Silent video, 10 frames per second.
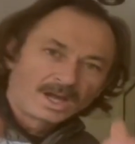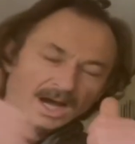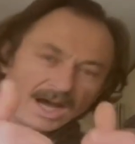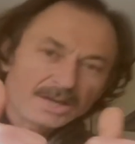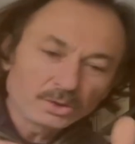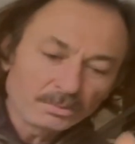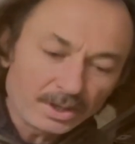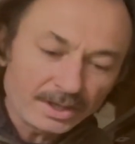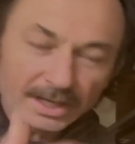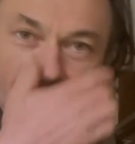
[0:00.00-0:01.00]
Hi, good
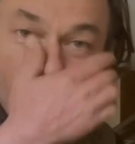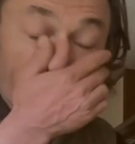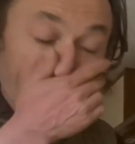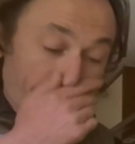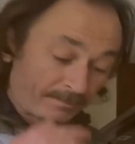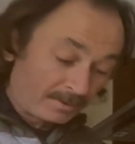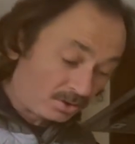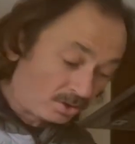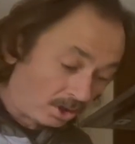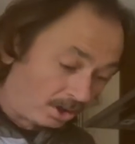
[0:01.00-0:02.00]
morning, everyone.
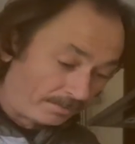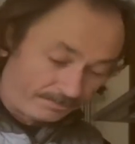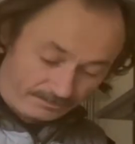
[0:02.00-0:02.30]
So,